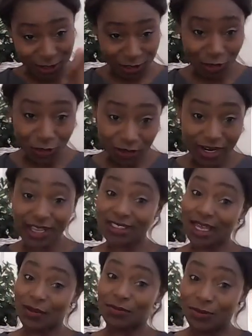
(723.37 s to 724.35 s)
I'll show you
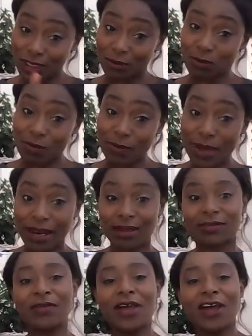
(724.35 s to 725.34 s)
next time. This will be
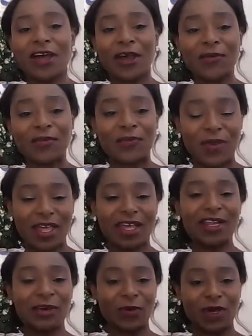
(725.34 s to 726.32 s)
better.
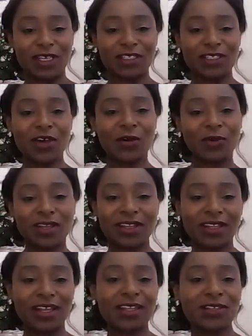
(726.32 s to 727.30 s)
Anyway, so
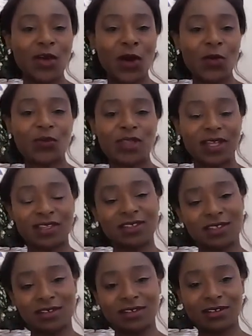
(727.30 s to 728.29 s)
let's hope that
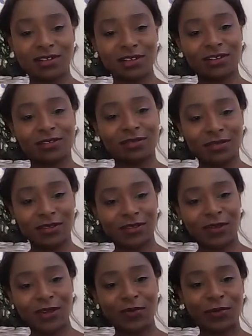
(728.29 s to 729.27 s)
the sun doesn't
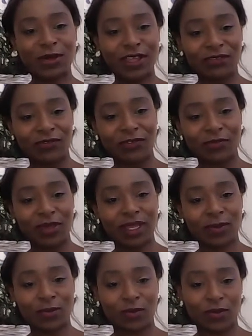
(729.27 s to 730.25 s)
come looking for
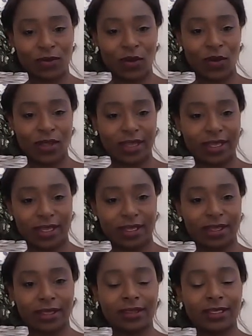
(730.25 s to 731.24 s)
me
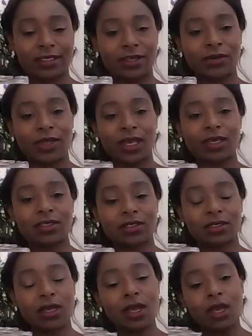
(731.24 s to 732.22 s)
in this
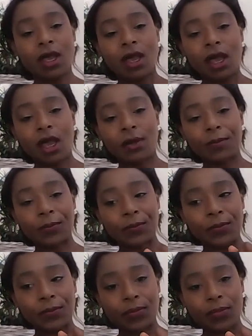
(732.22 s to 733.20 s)
location.
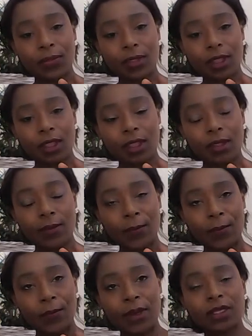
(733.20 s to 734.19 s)

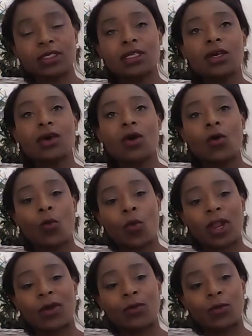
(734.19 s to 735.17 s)
But
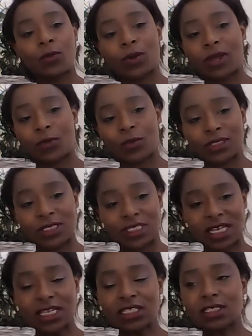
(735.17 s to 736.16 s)
what I was
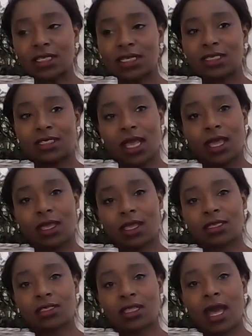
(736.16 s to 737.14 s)
essentially
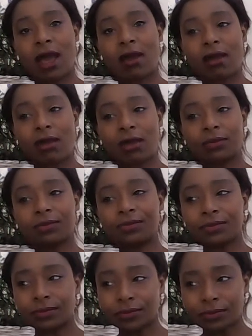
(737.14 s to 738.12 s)
saying is that,
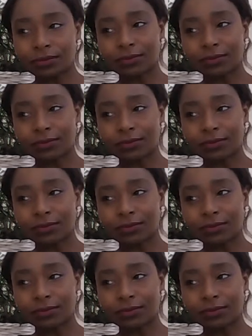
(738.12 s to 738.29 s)
and